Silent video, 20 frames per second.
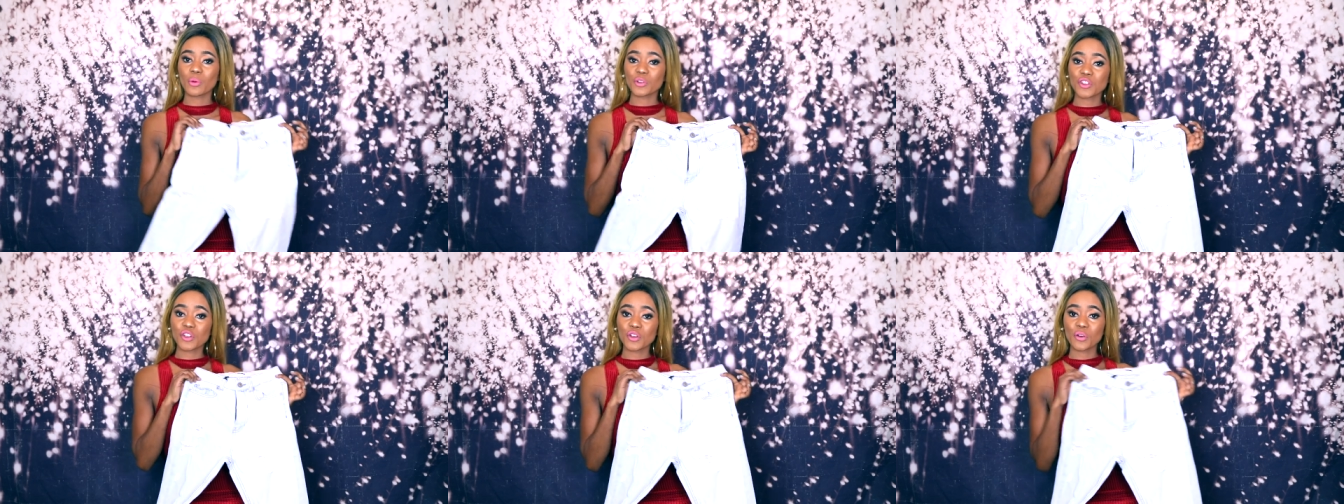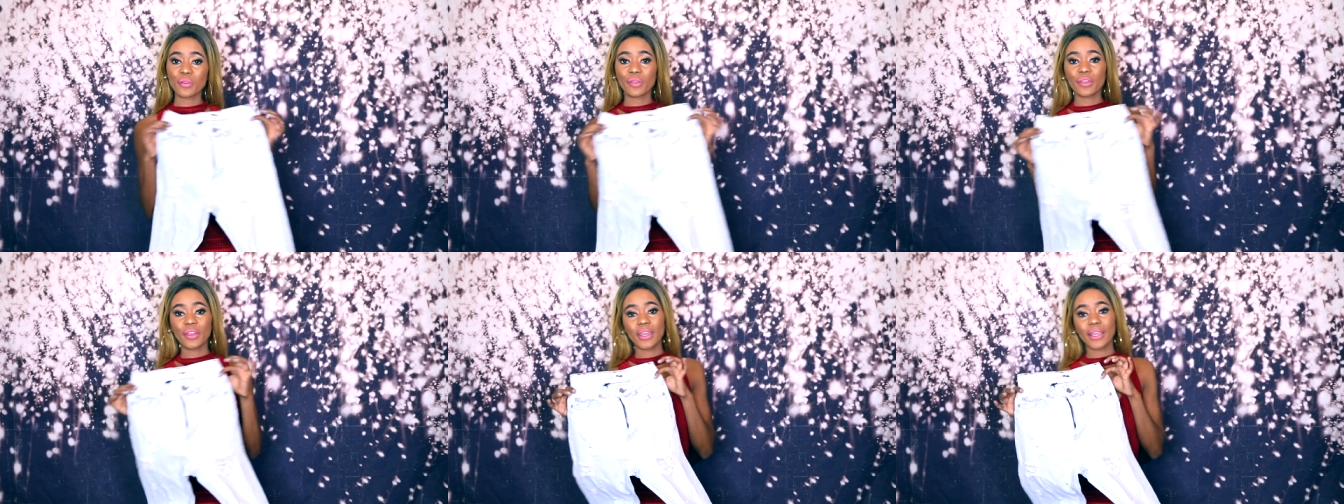what's your
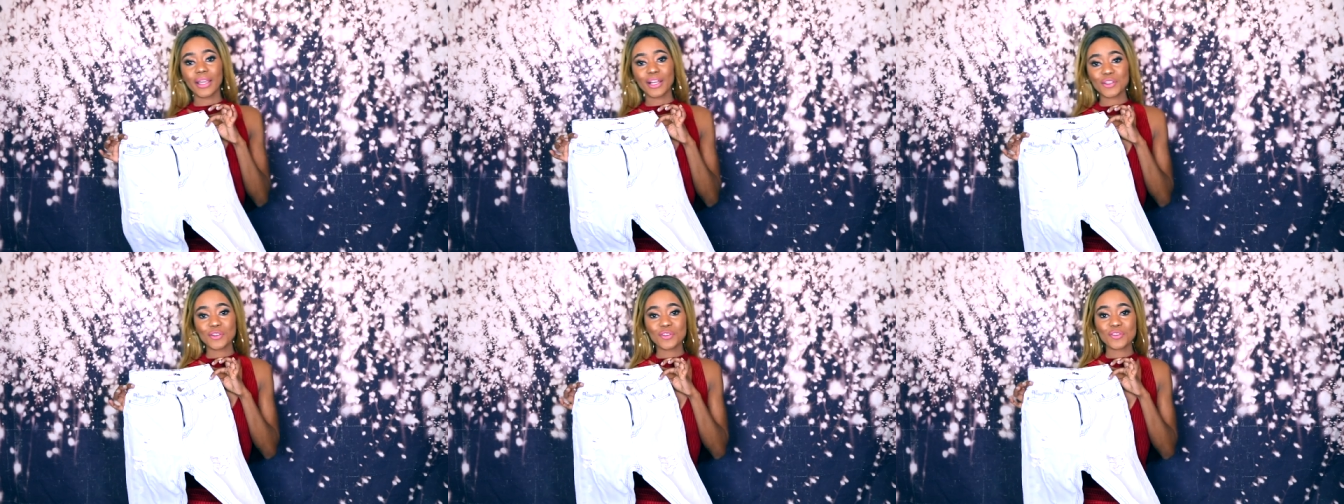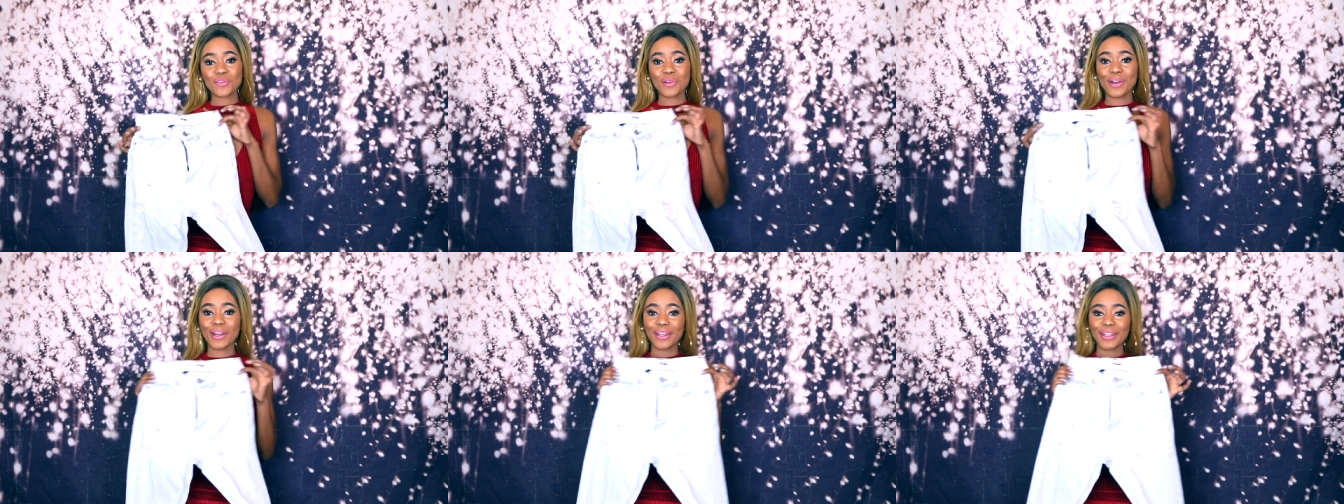thing i should
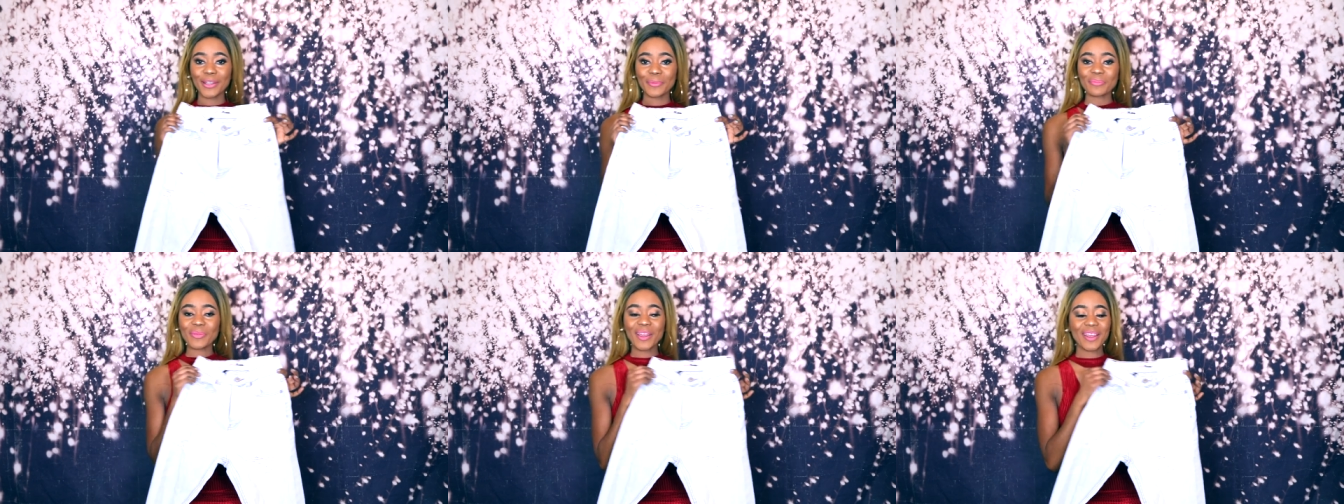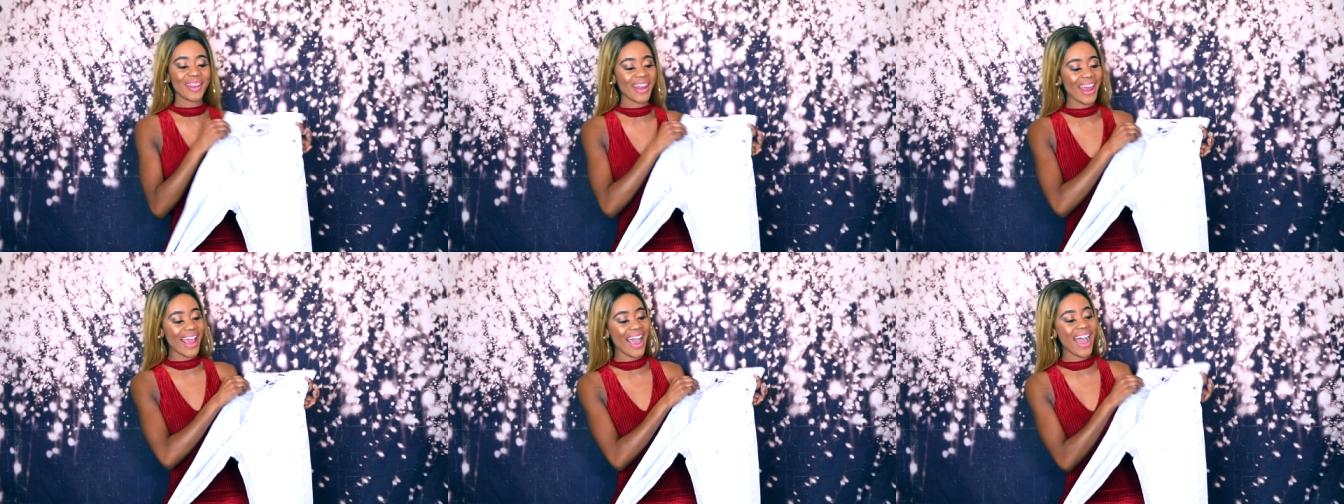try it
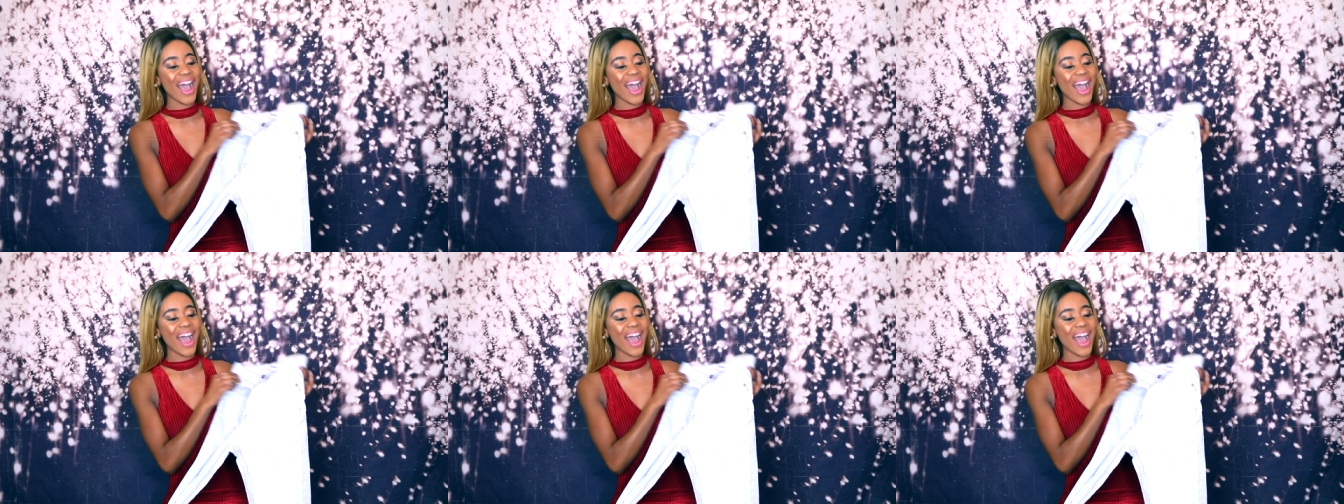nah